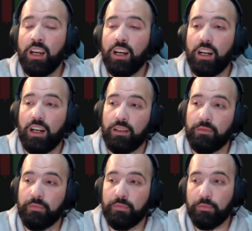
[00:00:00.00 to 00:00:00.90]
Um,
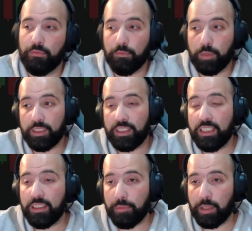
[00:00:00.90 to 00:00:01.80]
what's
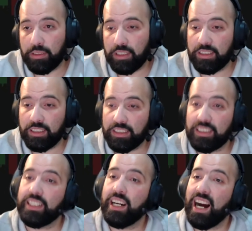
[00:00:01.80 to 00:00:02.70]
neat about this is
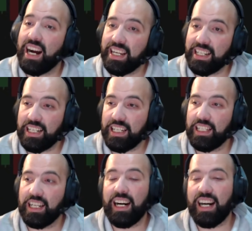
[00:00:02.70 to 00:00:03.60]
they're highly
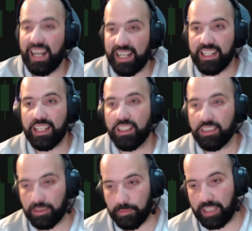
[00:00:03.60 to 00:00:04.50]

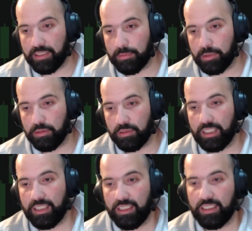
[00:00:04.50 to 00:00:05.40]
customizable
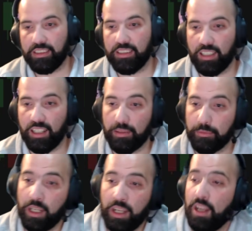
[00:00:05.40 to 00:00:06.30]
settings.
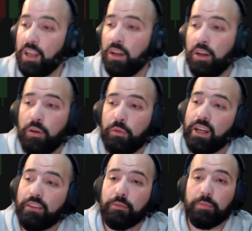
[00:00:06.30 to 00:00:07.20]
We
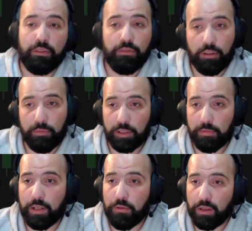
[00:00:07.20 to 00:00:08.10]
have a performance
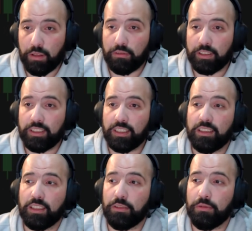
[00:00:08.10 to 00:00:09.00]
page with over
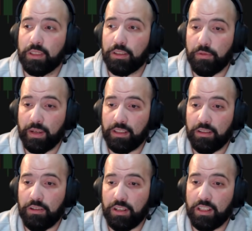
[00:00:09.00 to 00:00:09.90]
600
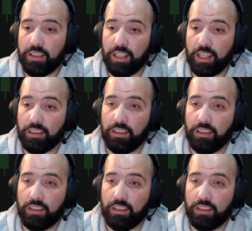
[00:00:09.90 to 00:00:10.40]
strategies that